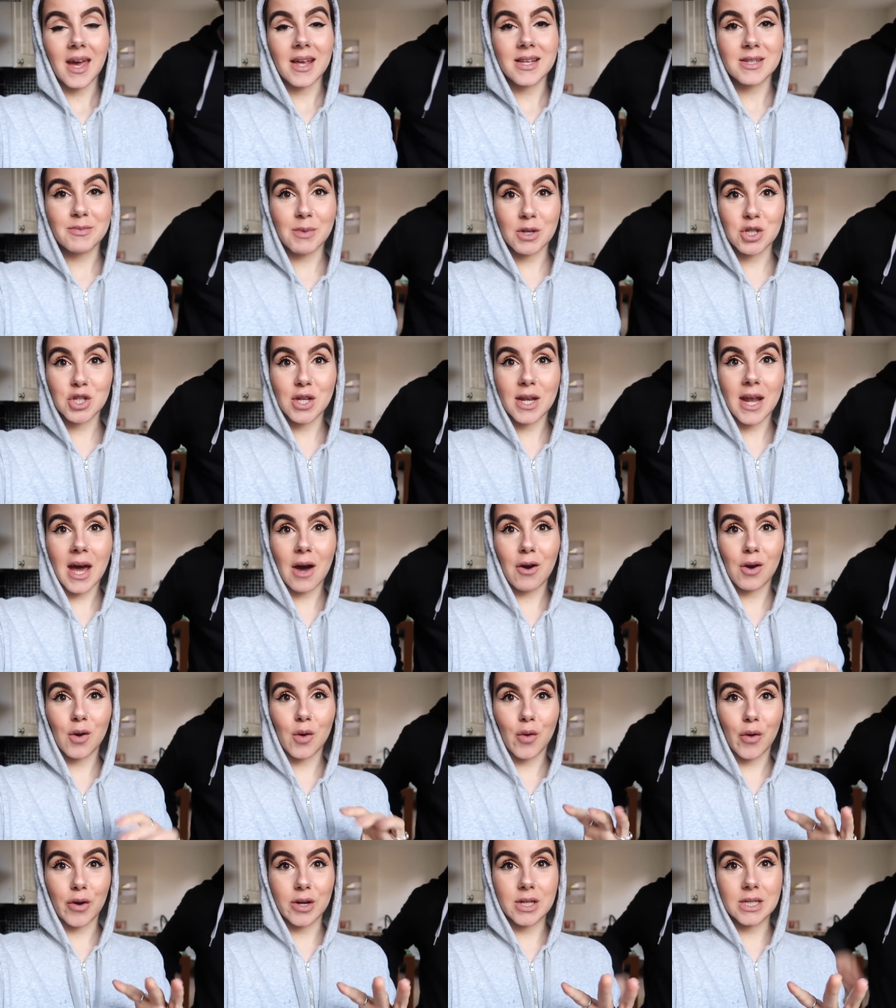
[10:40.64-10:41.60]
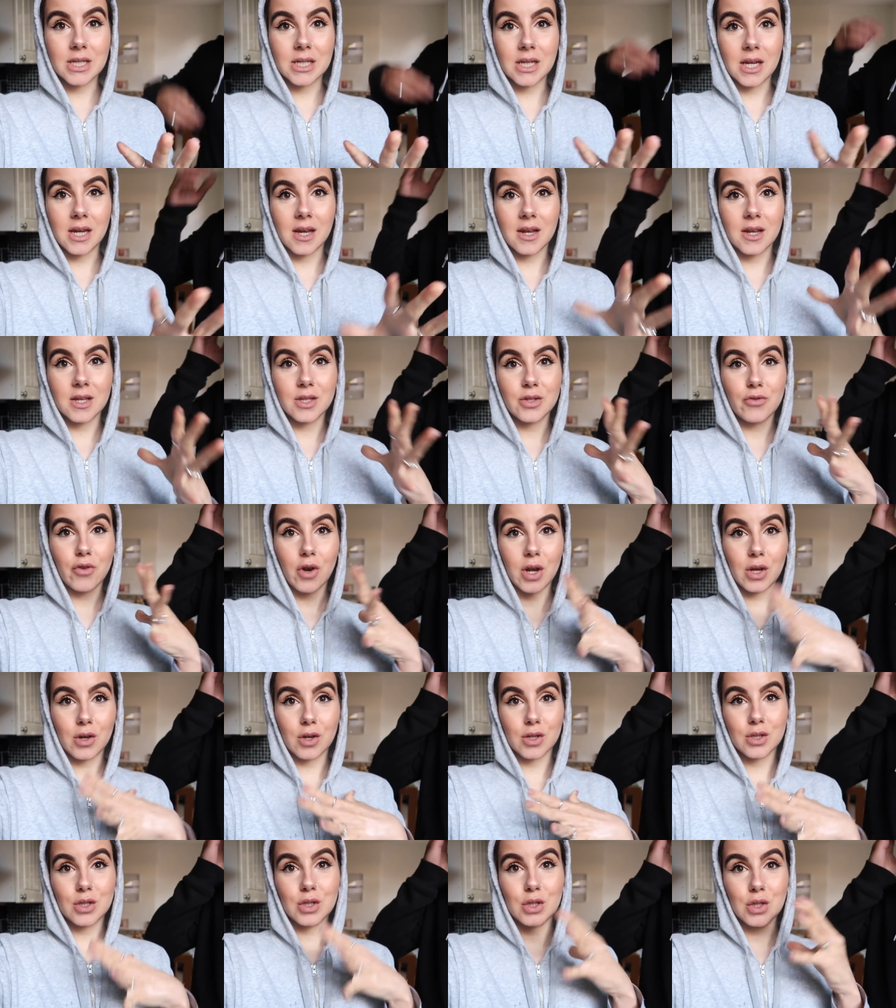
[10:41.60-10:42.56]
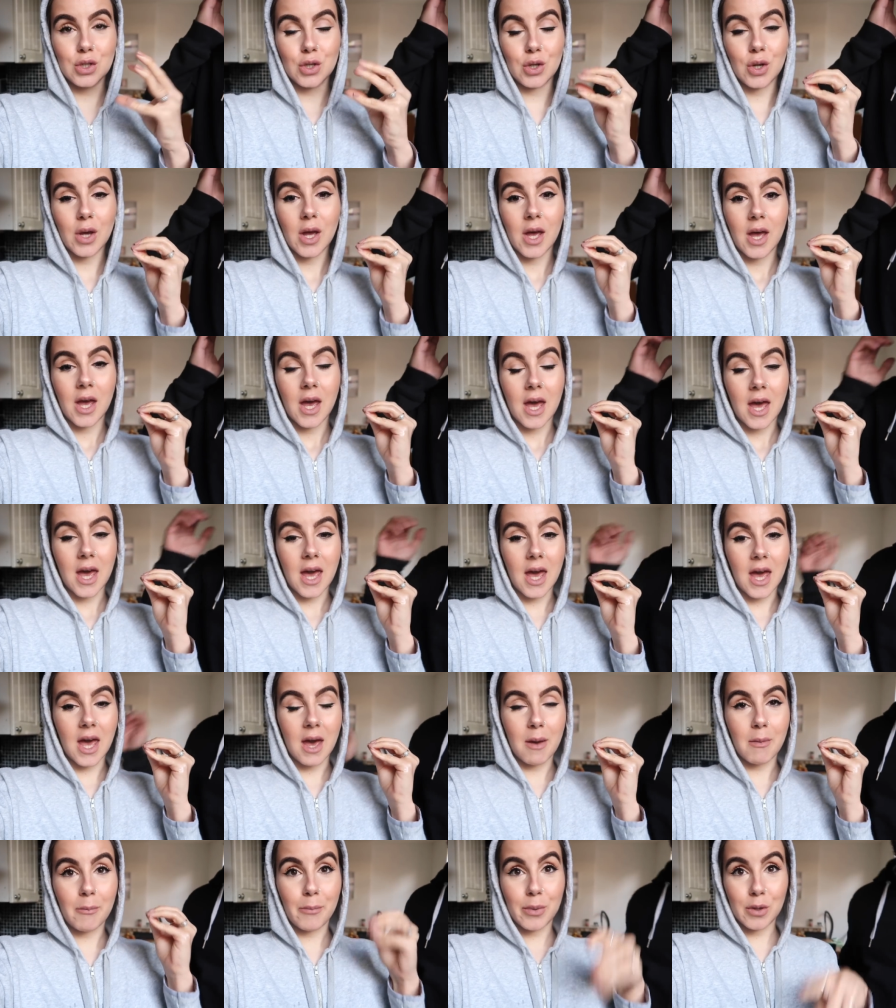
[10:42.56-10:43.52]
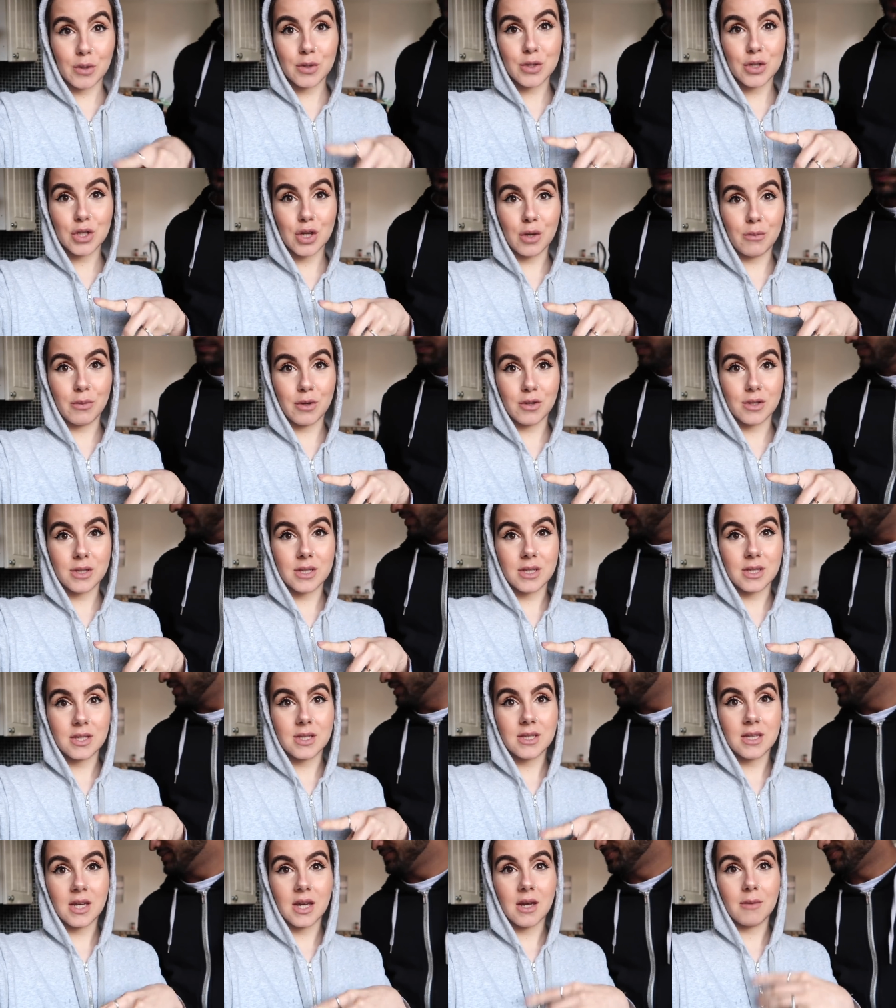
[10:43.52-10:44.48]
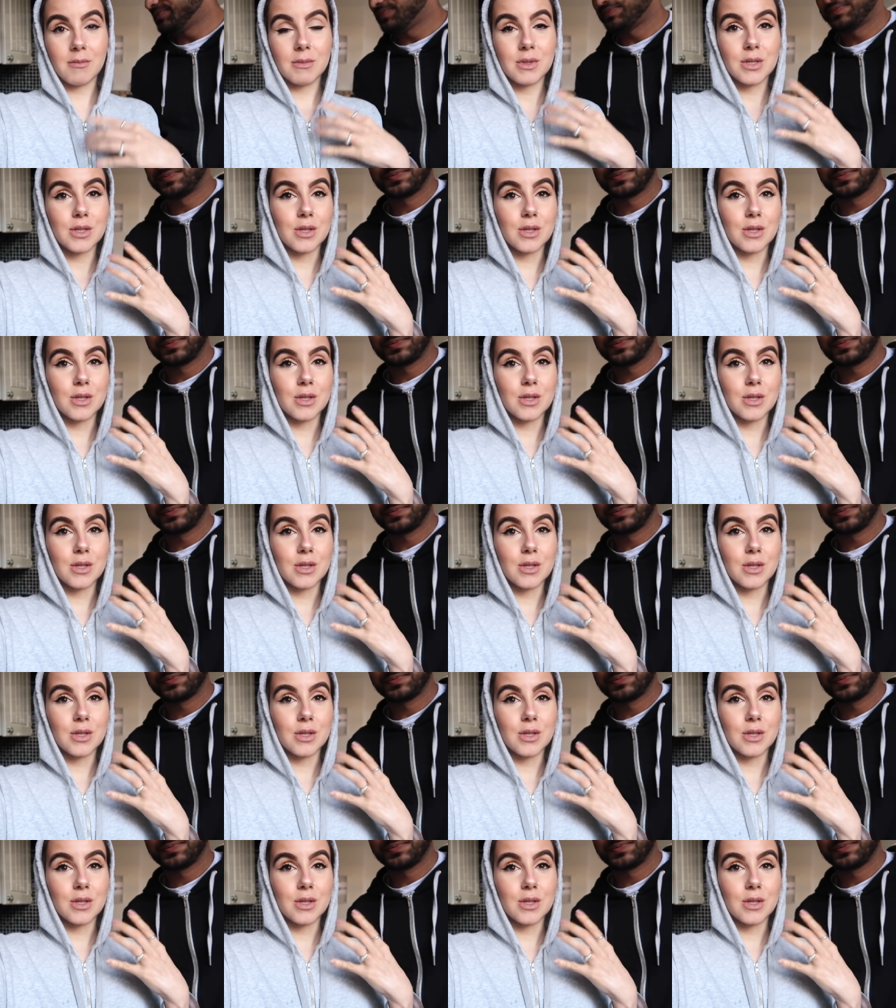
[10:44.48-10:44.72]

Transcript: Especially now in quarantine, it's really good to um, boost your immune system.